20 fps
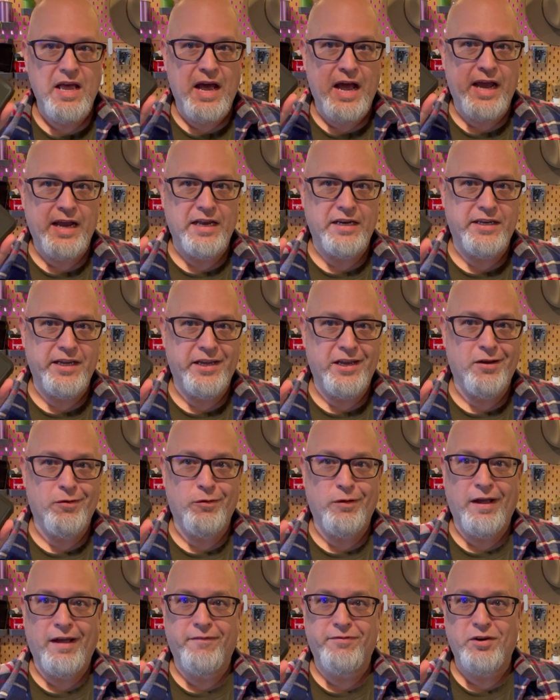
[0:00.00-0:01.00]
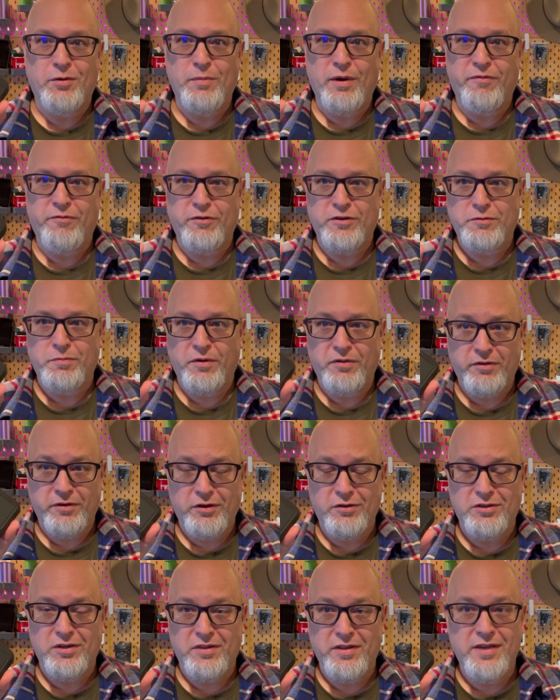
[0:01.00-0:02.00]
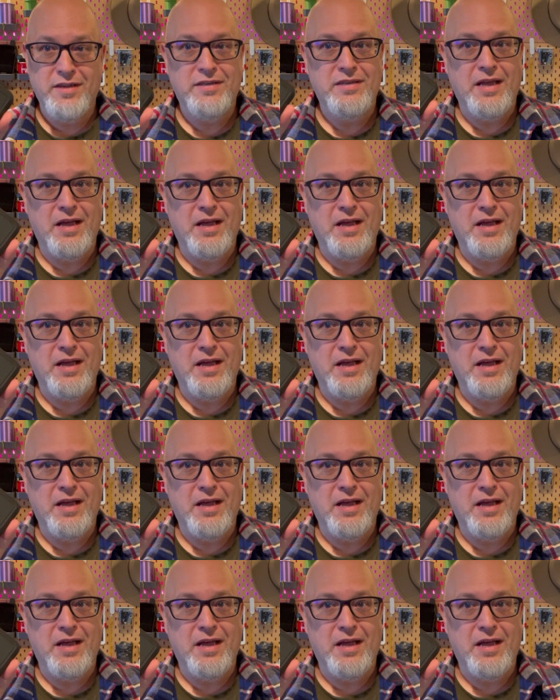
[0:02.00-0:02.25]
I can tell you after my first month of using this,